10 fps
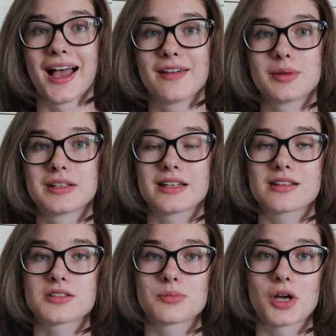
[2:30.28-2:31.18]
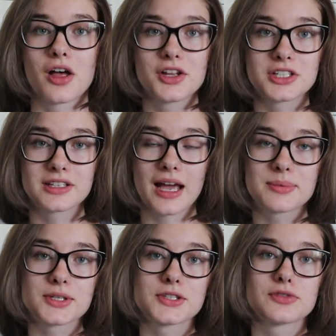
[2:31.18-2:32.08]
I've been taking some collagen
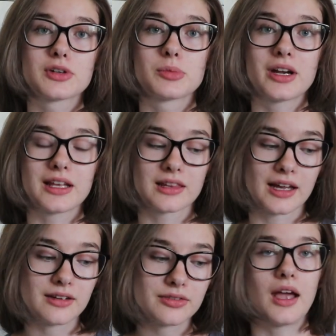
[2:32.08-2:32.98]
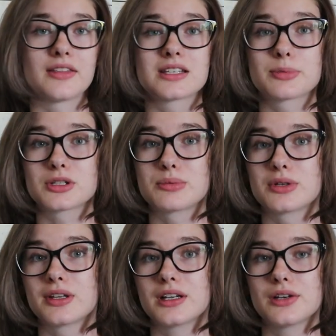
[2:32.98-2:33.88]
capsules from Radiant Life, and that's supposed to be
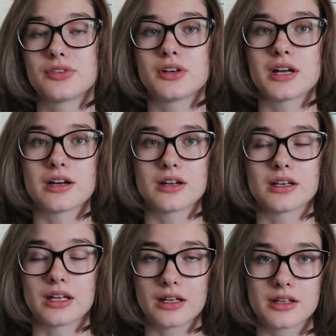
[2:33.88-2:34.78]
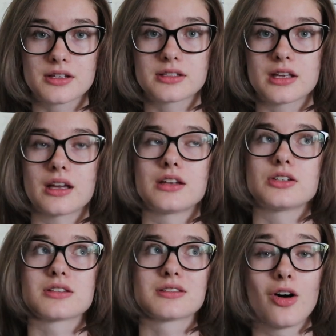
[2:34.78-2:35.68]
really good for hair and nails and
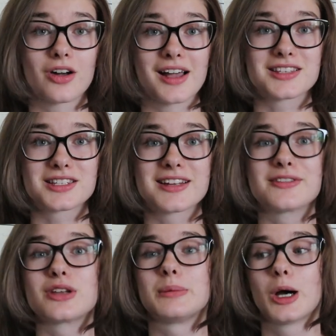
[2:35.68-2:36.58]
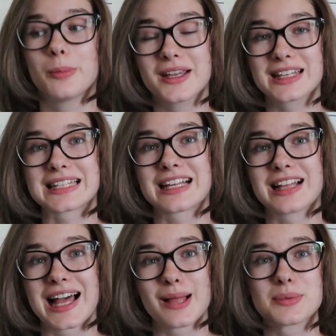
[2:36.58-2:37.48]
just all kinds of stuff, so I'm hoping that that'll
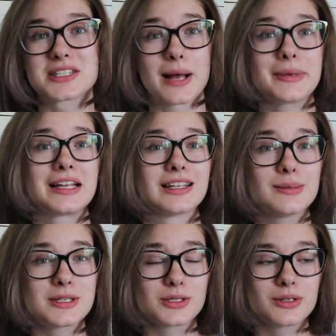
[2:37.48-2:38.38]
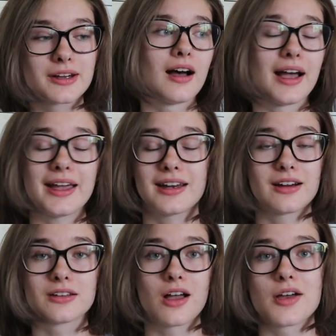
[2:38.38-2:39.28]
help stop it a little bit sooner. I had
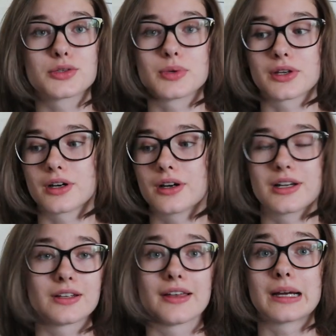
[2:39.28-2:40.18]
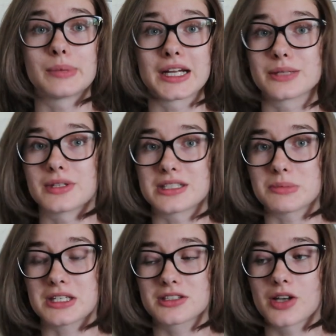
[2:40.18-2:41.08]
hair loss with her until I got pregnant with
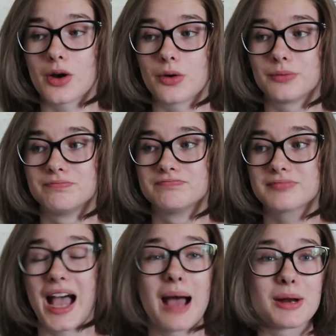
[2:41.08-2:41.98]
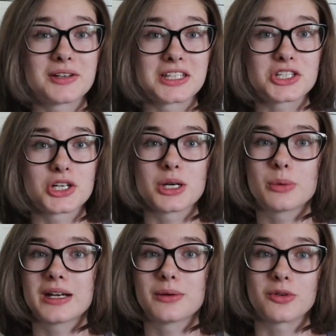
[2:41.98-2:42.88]
Demi, so I'm not really sure
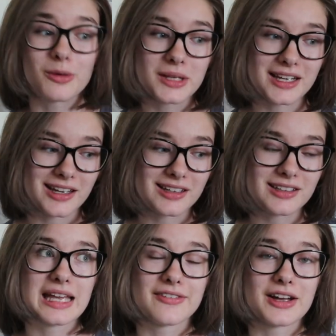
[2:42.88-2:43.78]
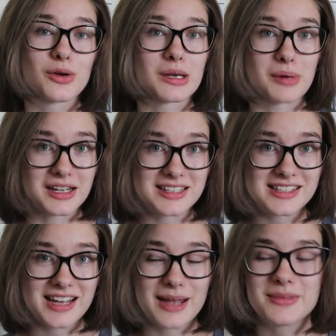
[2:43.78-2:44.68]
when it would normally end if I don't get pregnant
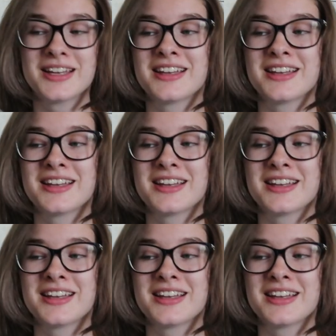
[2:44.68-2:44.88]
this time,